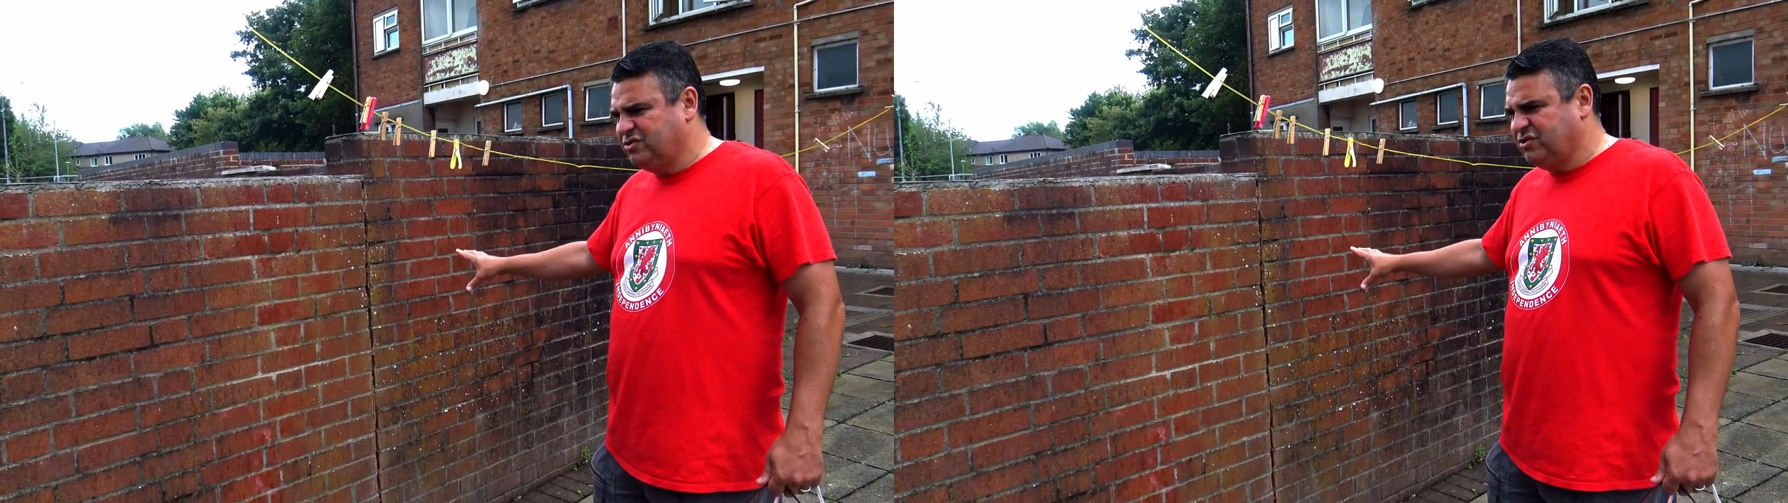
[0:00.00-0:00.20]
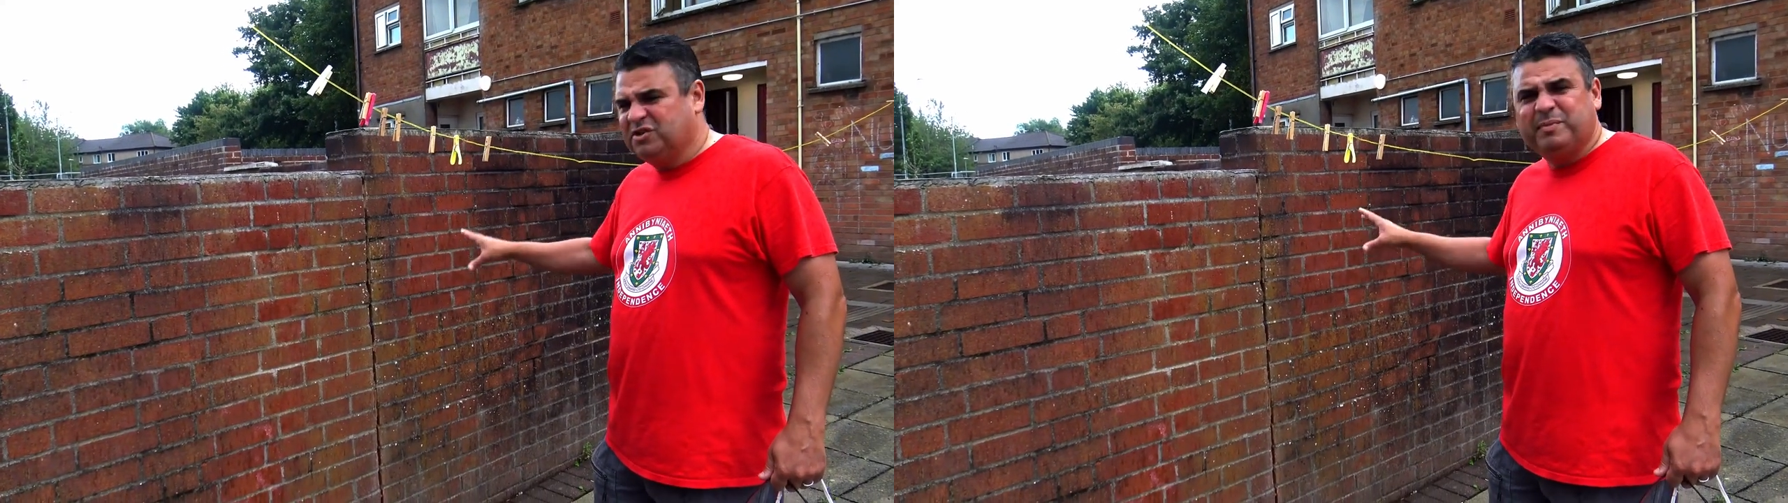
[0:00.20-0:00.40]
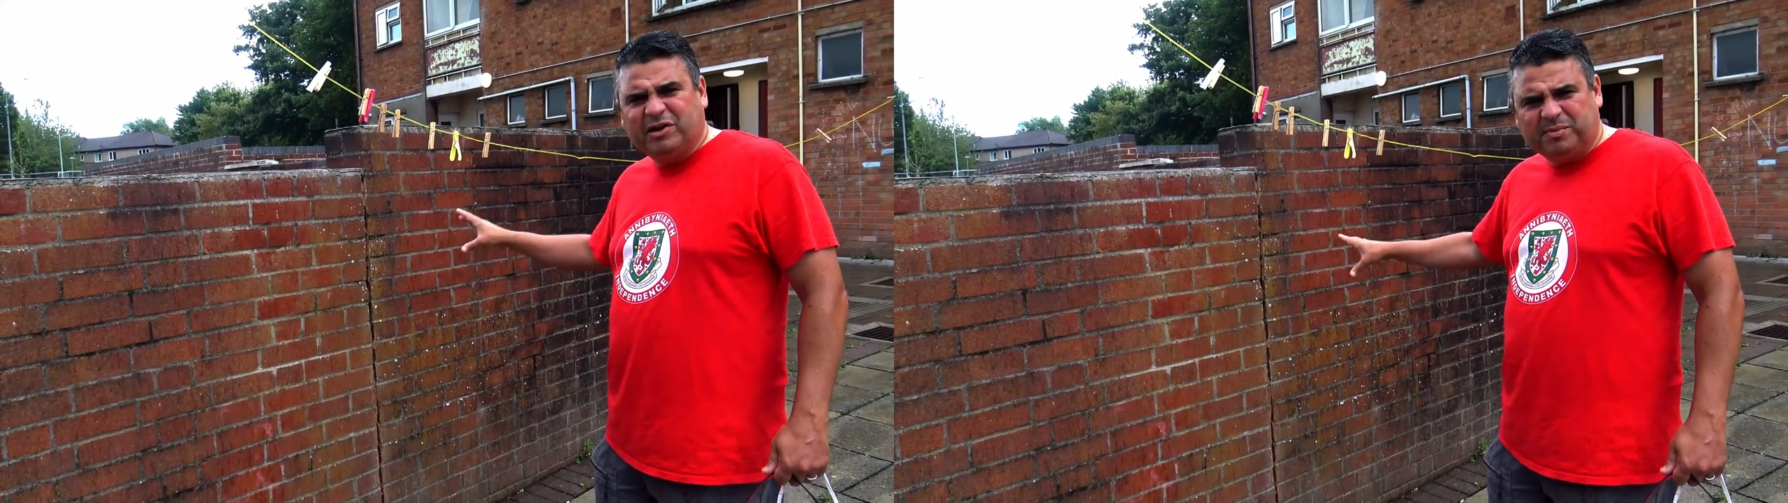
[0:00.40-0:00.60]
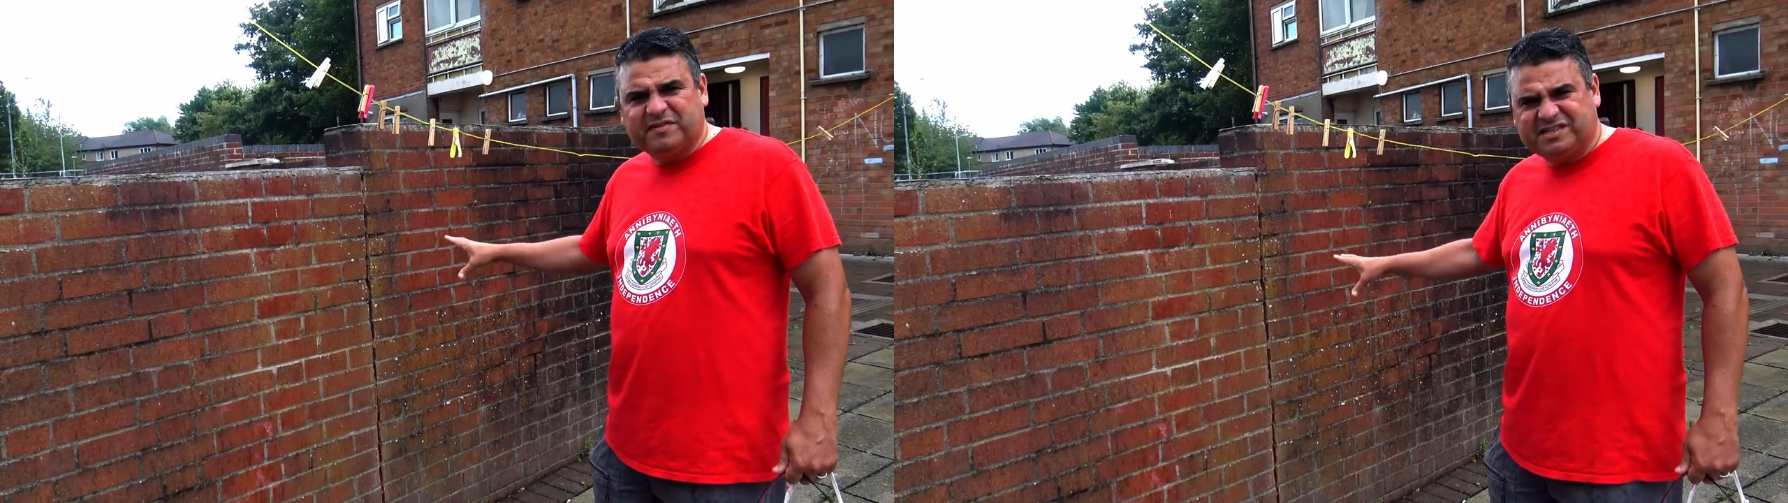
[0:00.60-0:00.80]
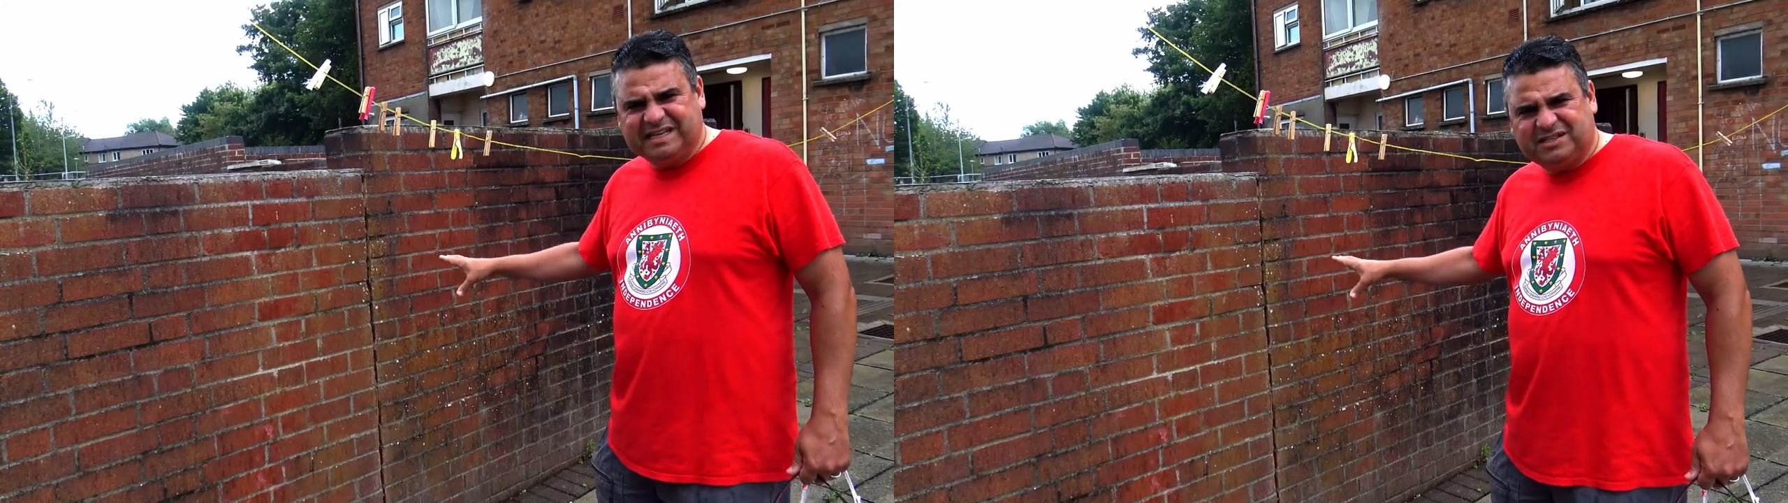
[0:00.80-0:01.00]
or you may not be able to
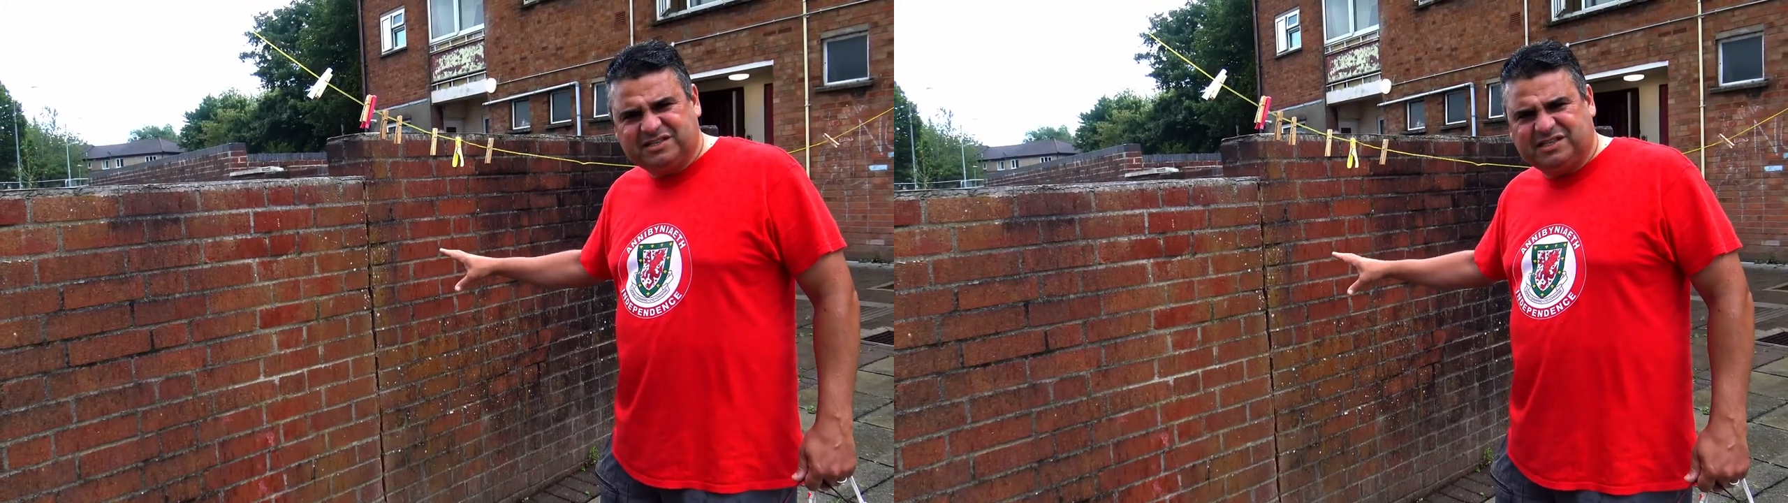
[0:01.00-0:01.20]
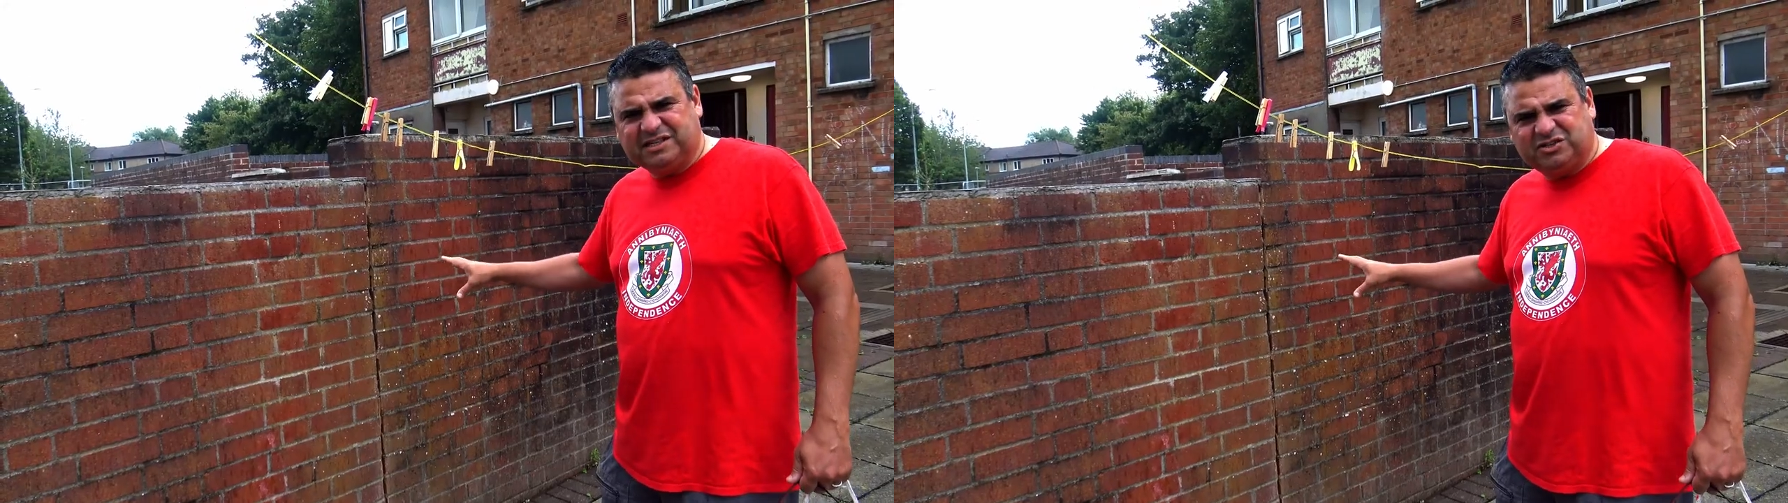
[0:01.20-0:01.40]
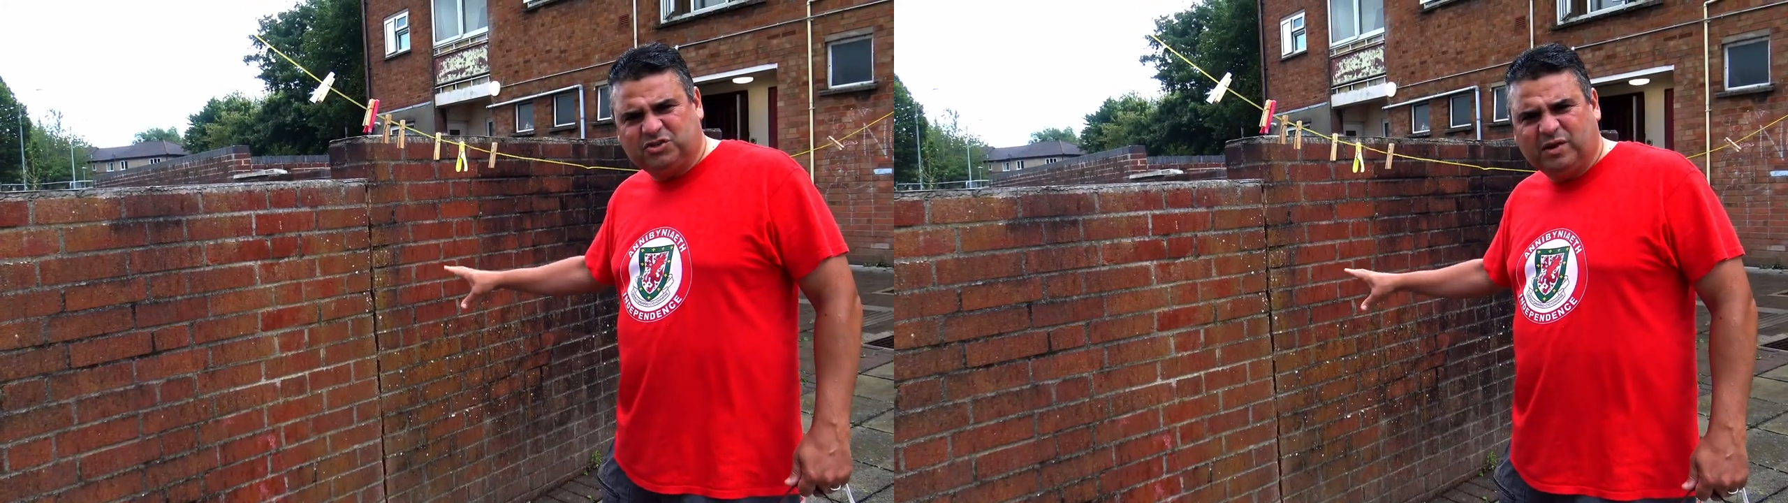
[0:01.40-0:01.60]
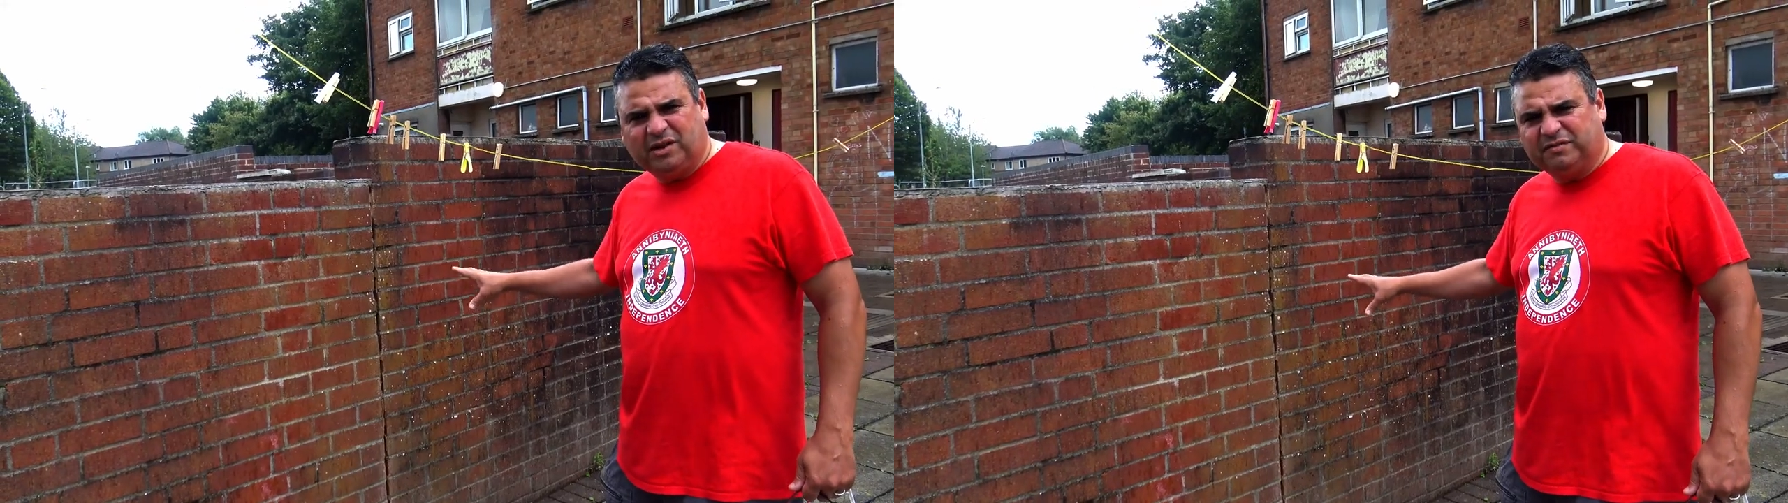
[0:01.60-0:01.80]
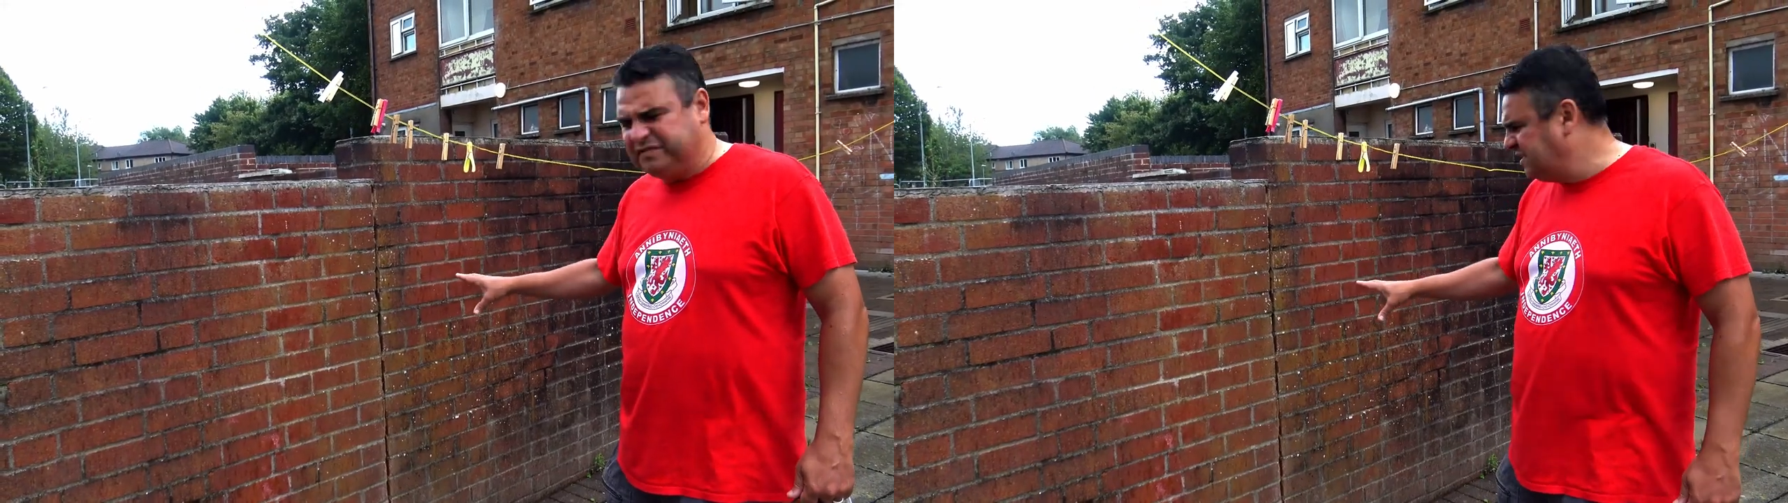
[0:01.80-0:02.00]
see it too well on
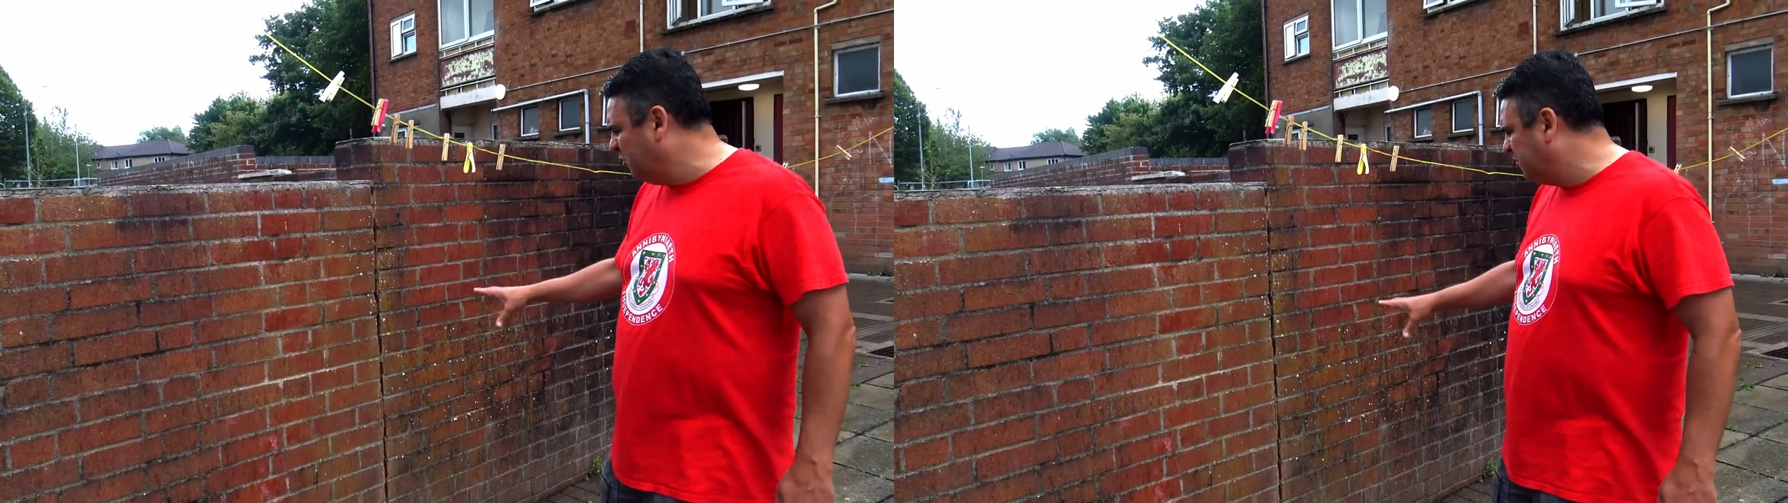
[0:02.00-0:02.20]
the video,